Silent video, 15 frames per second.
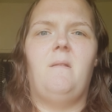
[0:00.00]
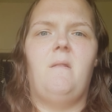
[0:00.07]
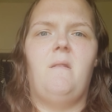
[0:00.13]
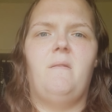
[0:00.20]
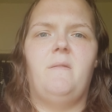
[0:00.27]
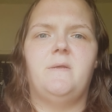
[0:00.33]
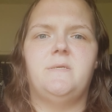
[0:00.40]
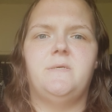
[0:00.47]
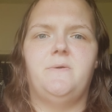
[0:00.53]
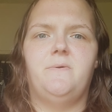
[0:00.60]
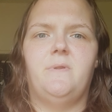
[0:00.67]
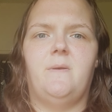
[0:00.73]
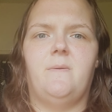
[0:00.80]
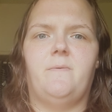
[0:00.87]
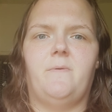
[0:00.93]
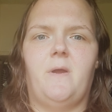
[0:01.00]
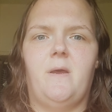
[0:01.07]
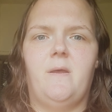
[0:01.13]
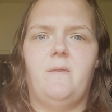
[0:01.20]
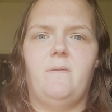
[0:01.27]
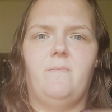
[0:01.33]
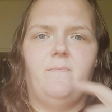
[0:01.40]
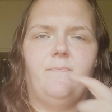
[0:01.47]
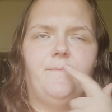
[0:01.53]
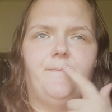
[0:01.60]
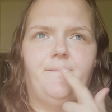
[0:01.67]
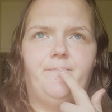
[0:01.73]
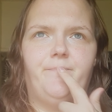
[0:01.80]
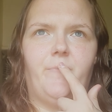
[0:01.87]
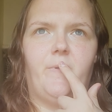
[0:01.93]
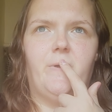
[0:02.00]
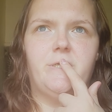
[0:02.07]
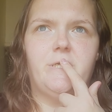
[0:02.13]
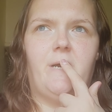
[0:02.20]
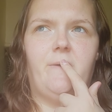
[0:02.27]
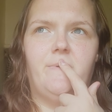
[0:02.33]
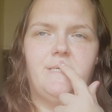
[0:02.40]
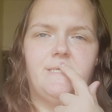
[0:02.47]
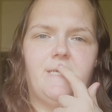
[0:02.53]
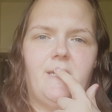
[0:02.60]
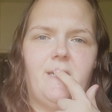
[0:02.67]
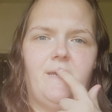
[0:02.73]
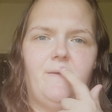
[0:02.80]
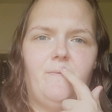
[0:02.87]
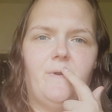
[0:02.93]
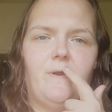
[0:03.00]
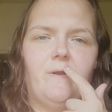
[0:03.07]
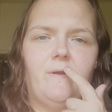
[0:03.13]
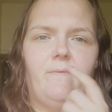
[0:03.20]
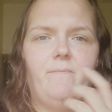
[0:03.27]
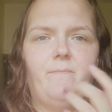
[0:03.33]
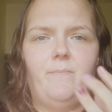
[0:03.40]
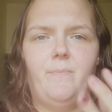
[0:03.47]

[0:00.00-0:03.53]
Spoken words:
The 2 in the front, which I would say were